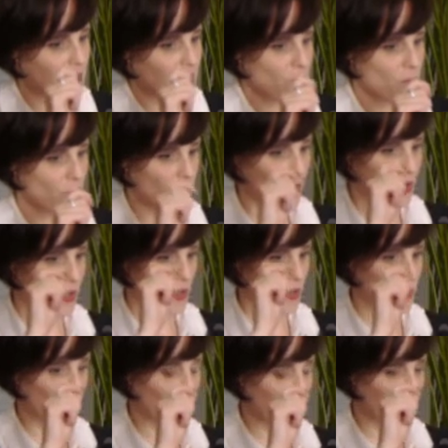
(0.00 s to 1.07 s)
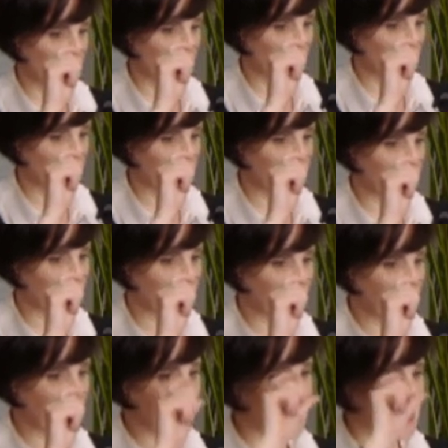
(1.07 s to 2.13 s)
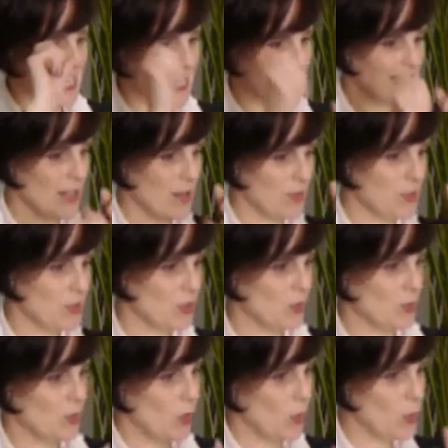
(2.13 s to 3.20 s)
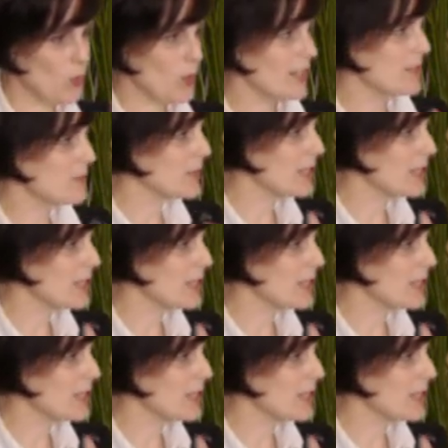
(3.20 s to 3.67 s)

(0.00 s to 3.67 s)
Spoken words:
someone who is keyed up to always